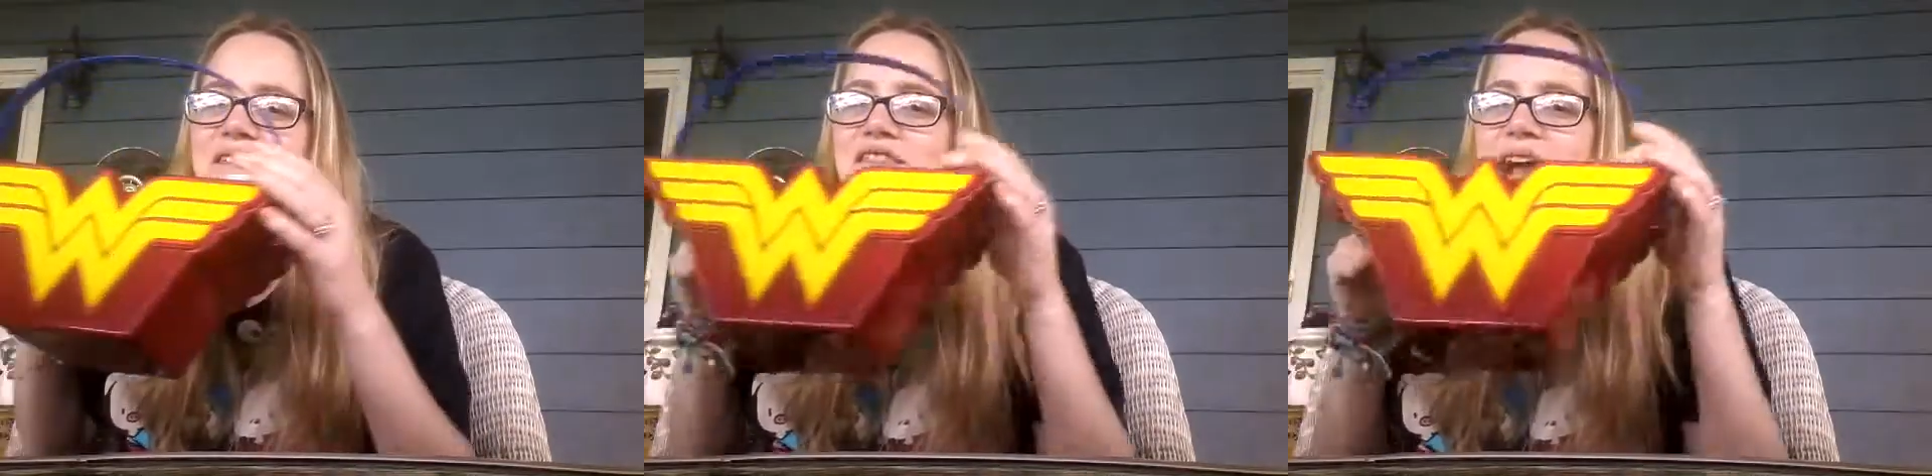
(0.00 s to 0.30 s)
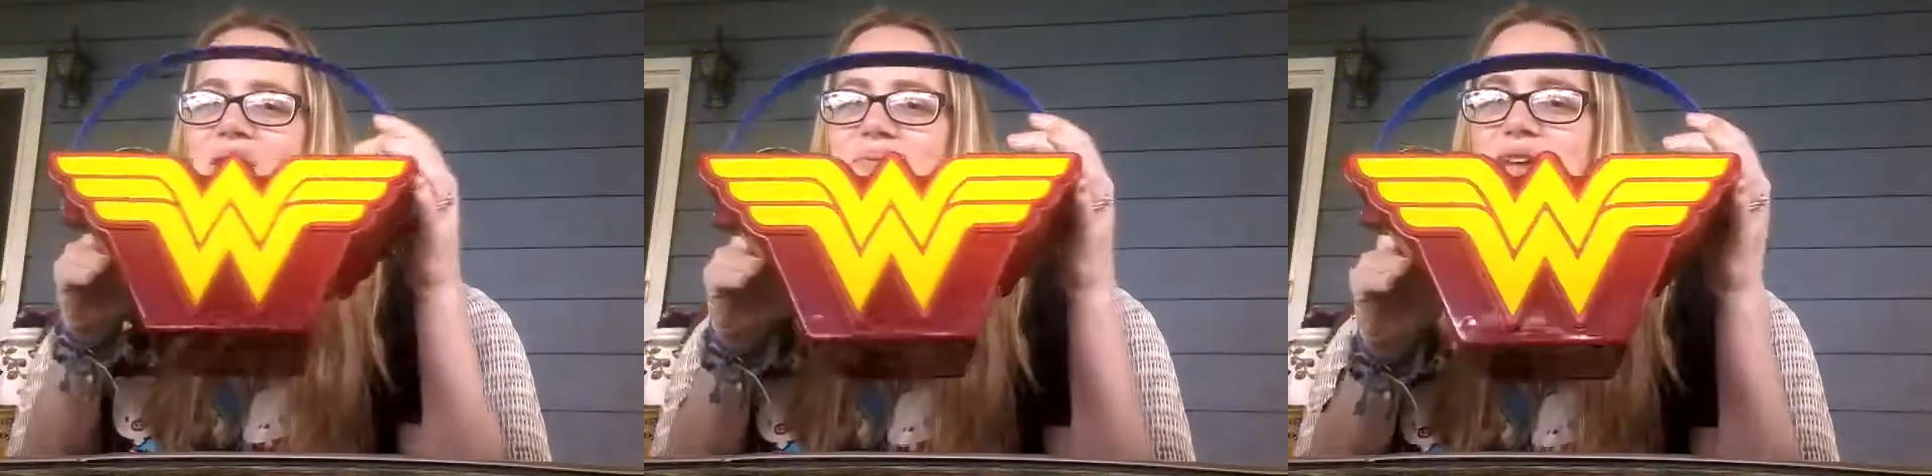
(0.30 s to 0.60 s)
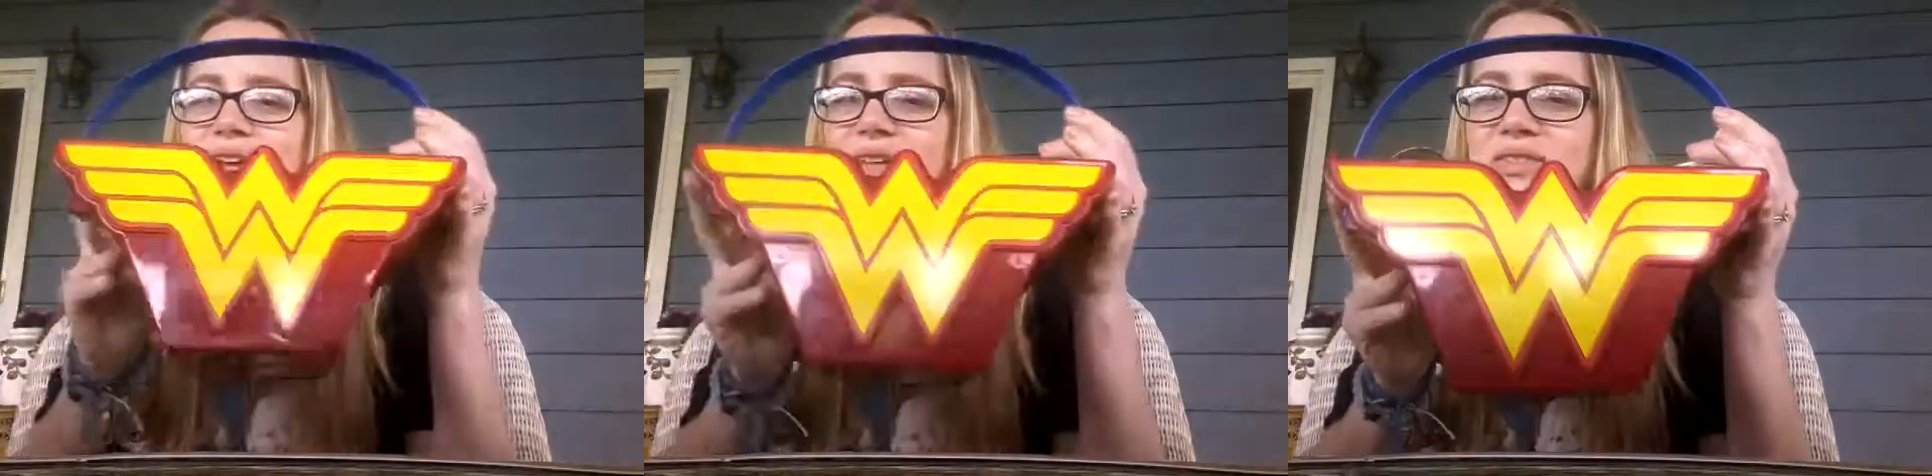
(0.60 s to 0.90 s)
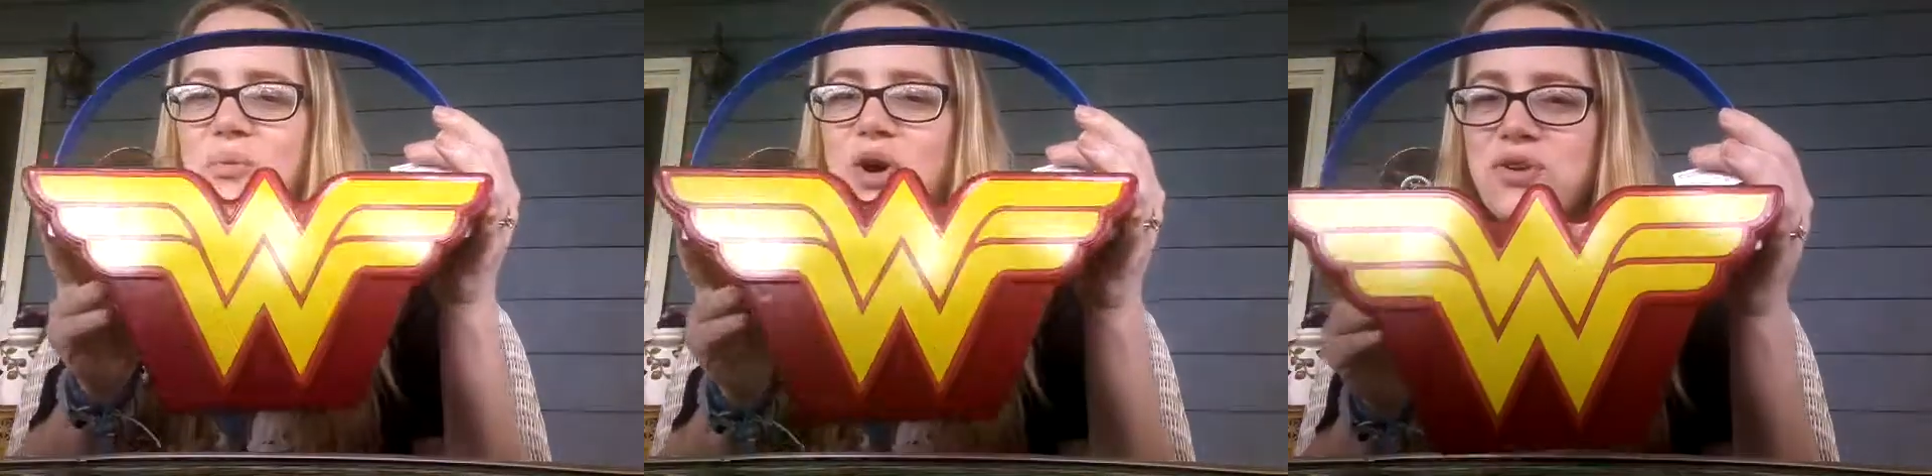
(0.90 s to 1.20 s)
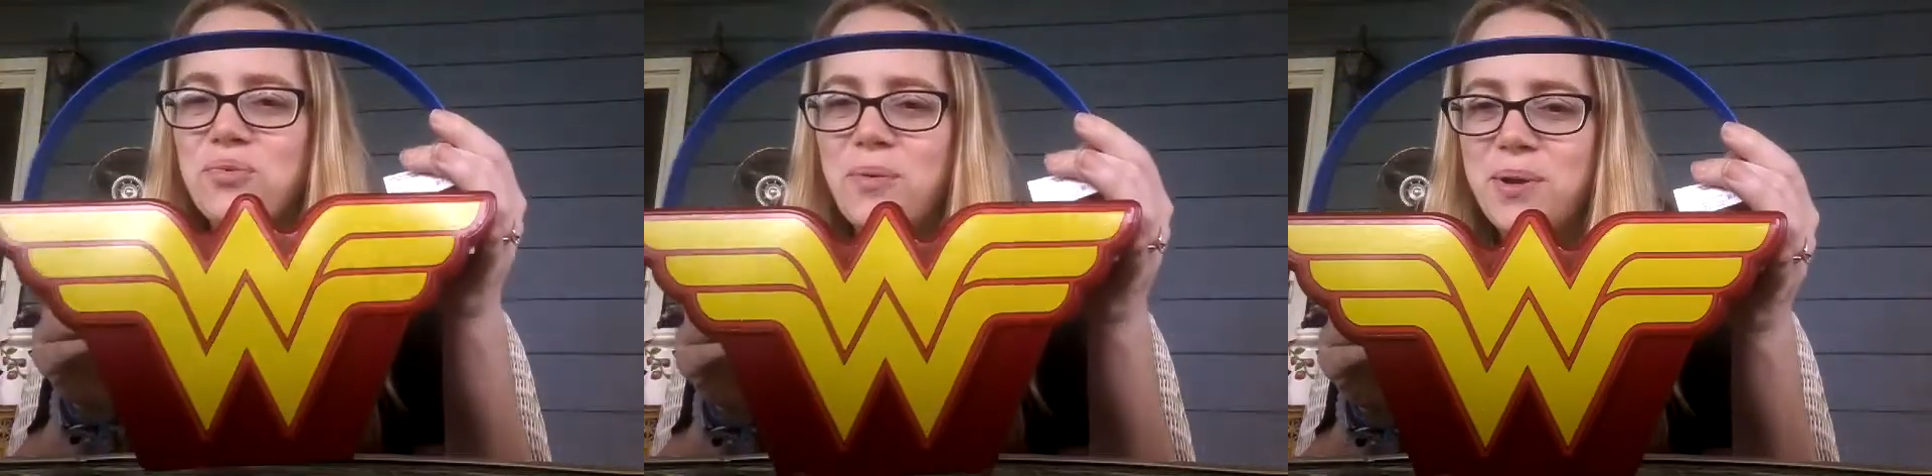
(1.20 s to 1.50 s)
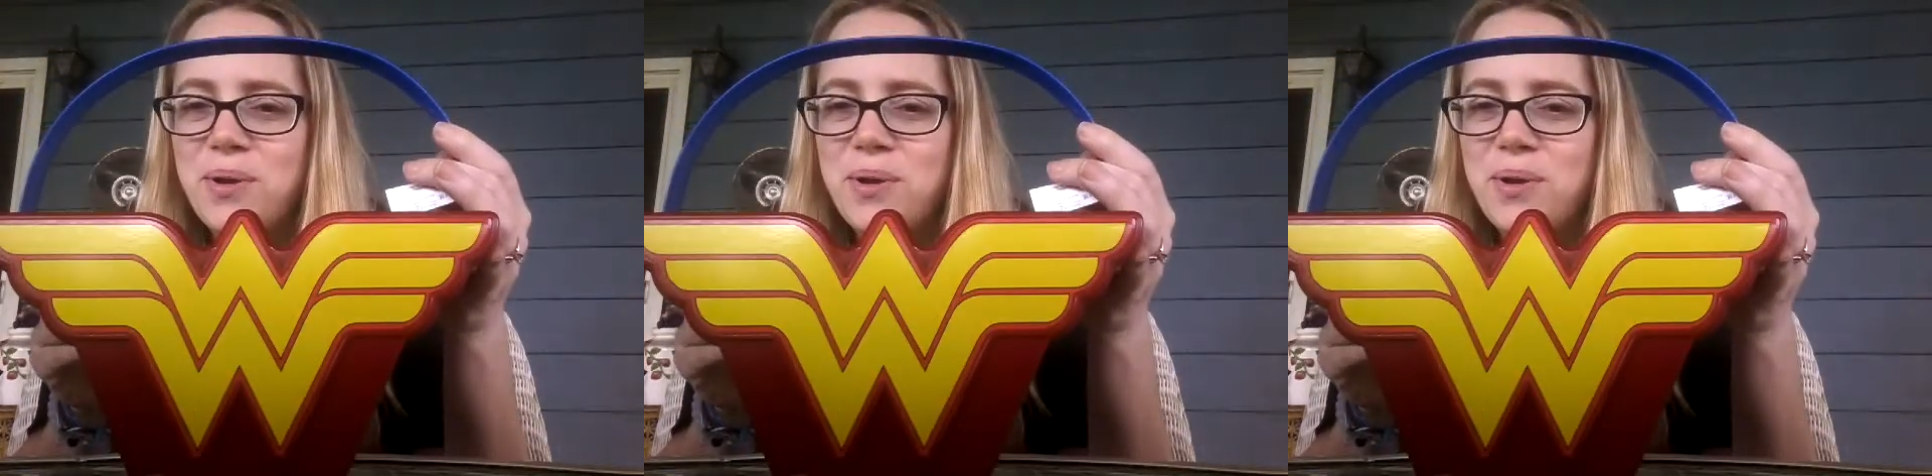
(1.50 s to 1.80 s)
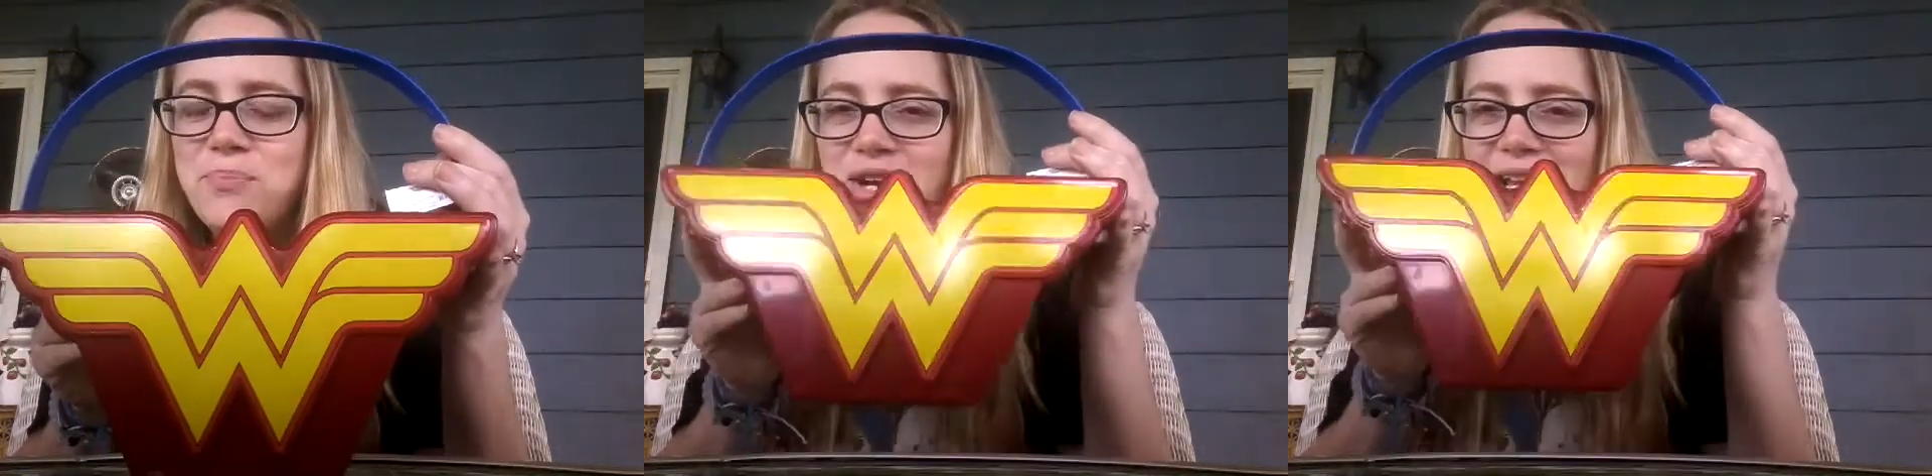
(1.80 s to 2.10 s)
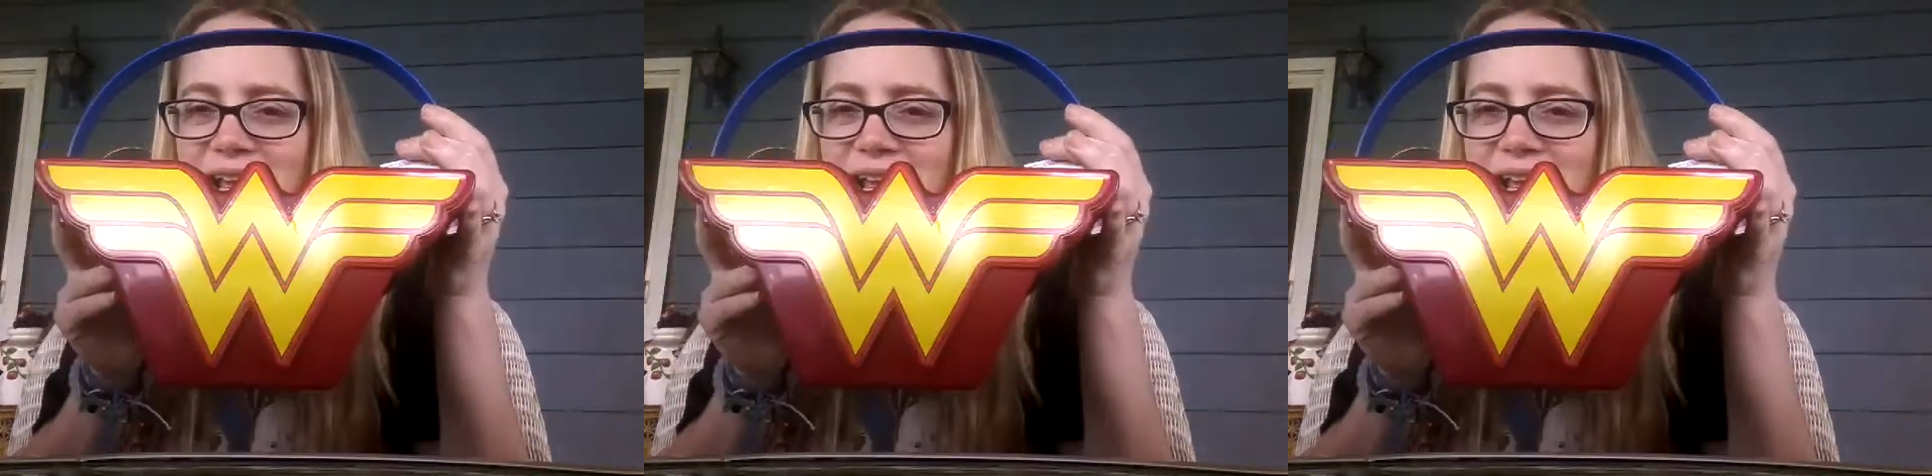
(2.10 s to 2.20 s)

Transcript: found the Wonder Woman bucket.